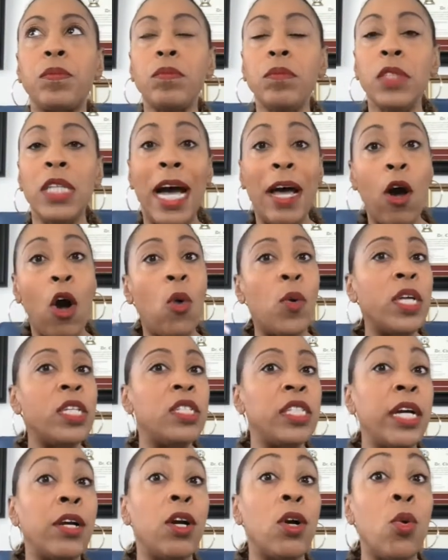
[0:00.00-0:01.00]
I always
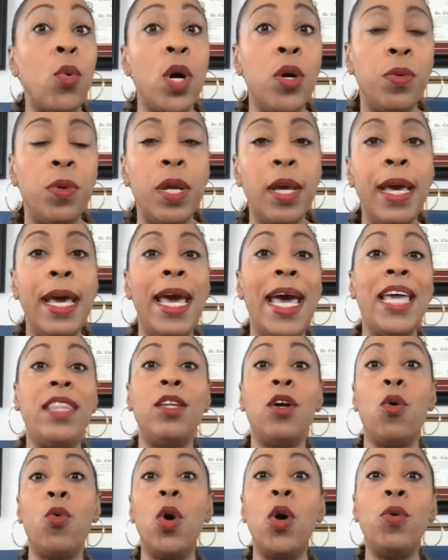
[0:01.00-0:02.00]
share a quote. And the
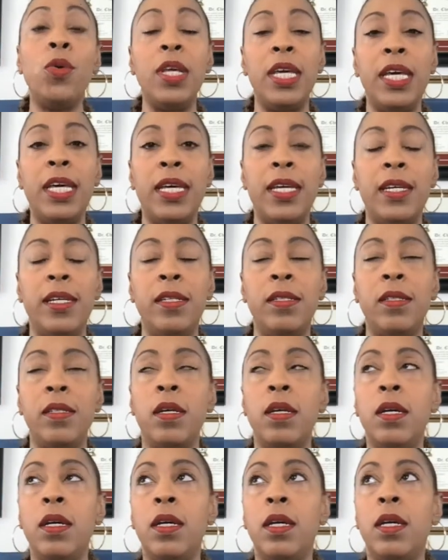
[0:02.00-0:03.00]
quote is
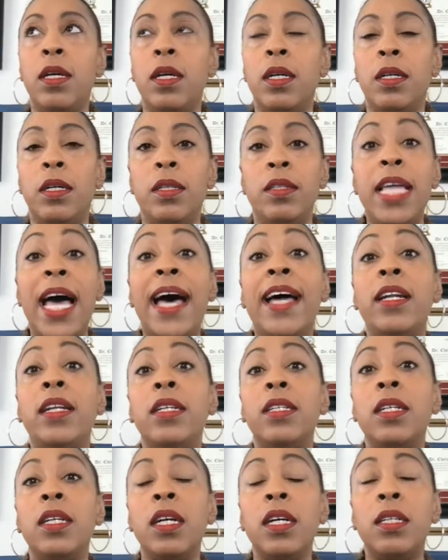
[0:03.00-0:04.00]
that
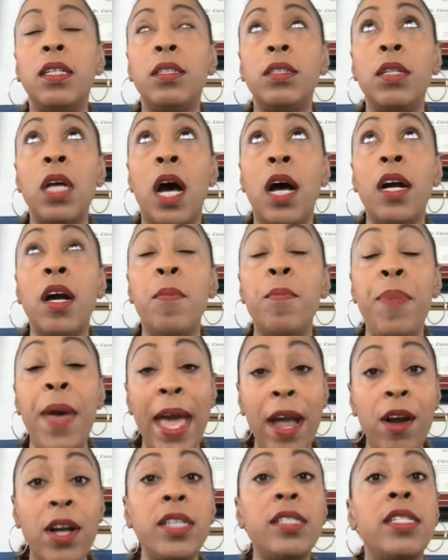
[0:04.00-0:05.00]

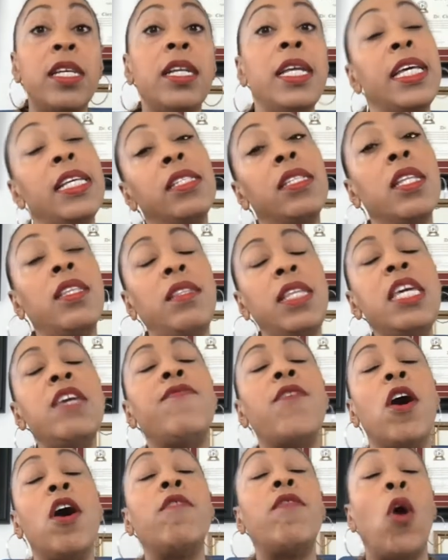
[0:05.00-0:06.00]
comparison is the thief
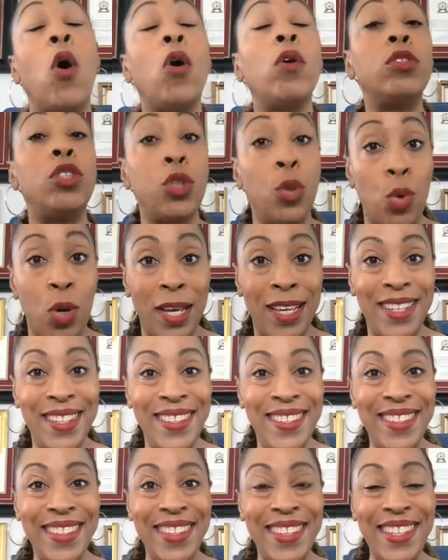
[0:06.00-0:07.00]
of all joy,
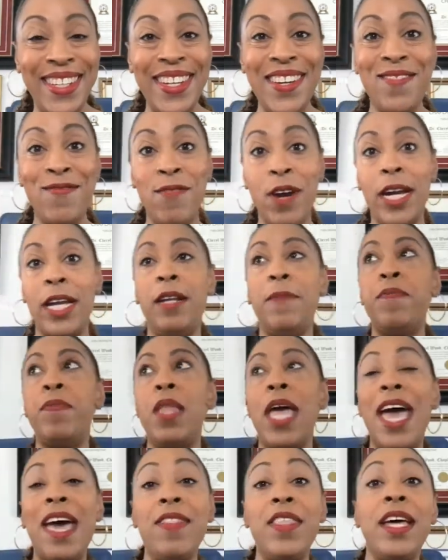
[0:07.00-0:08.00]
right?
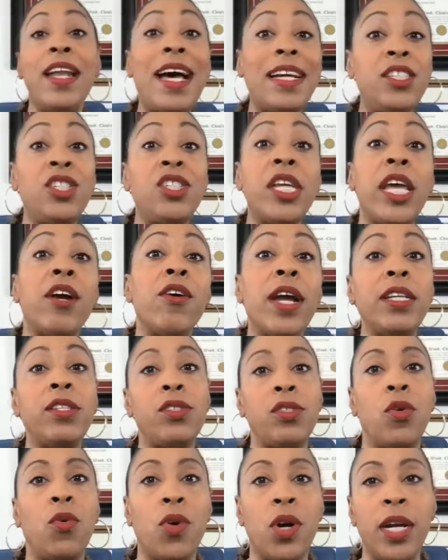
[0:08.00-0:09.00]
And then I share a
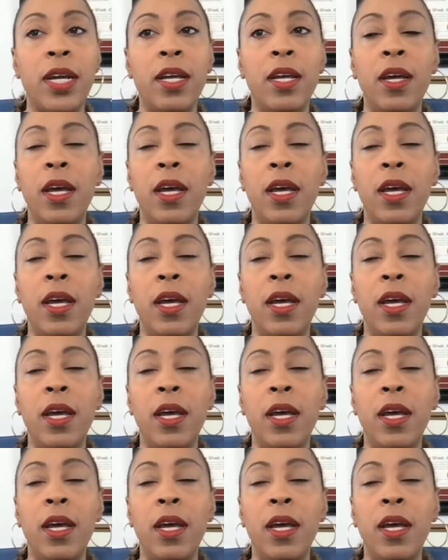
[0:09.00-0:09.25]
story.